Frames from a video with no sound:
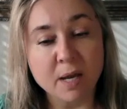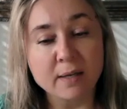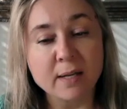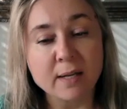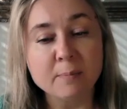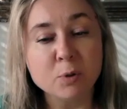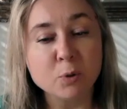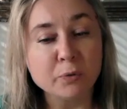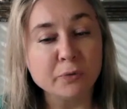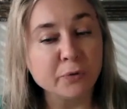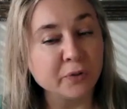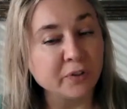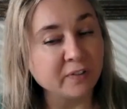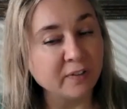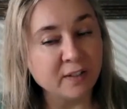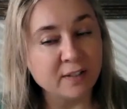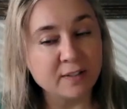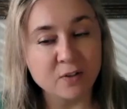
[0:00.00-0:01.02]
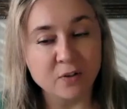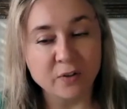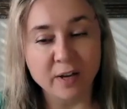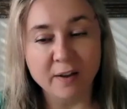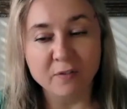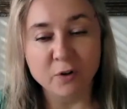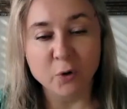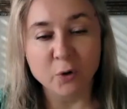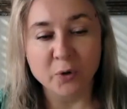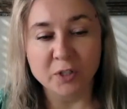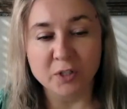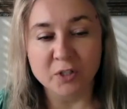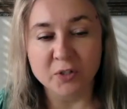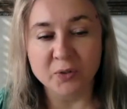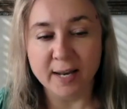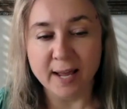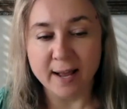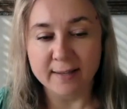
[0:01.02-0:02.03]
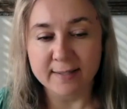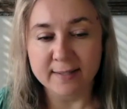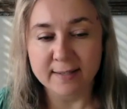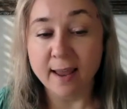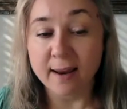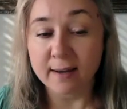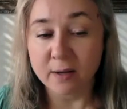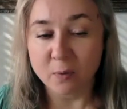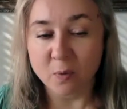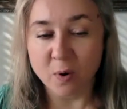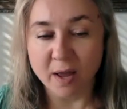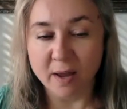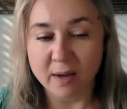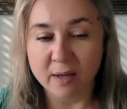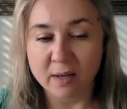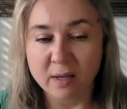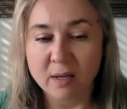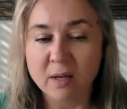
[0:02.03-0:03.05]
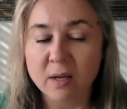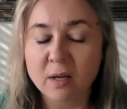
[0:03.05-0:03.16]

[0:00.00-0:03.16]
and that beautiful things are never going to last anyway,